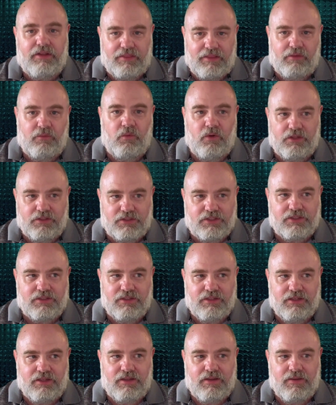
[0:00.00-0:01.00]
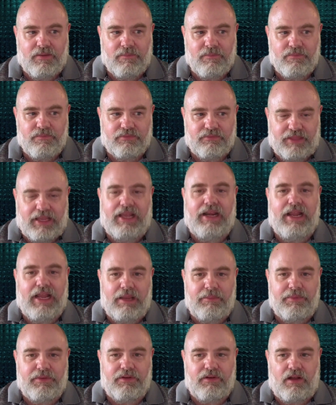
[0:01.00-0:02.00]
And then once that
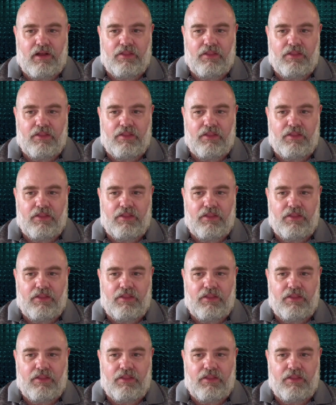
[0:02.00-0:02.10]
happened,